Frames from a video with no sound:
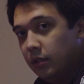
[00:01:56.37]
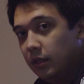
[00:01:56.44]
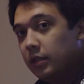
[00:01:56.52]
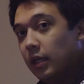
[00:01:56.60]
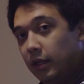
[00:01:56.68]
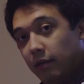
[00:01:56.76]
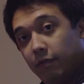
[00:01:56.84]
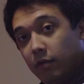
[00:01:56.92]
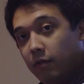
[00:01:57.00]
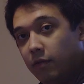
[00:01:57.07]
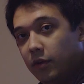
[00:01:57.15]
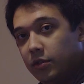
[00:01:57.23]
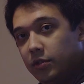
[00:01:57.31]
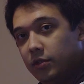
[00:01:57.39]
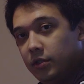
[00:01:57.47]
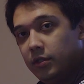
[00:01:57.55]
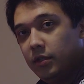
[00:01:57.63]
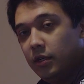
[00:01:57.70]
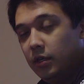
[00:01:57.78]
just like the full versions,
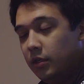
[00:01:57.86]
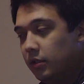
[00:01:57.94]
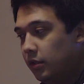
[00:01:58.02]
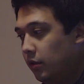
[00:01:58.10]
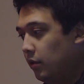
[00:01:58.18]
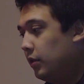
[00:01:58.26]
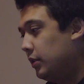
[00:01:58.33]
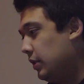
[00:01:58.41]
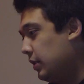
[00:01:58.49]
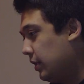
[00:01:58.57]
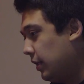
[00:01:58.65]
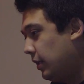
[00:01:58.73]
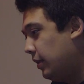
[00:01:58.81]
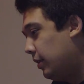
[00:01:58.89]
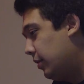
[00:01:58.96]
so it's just like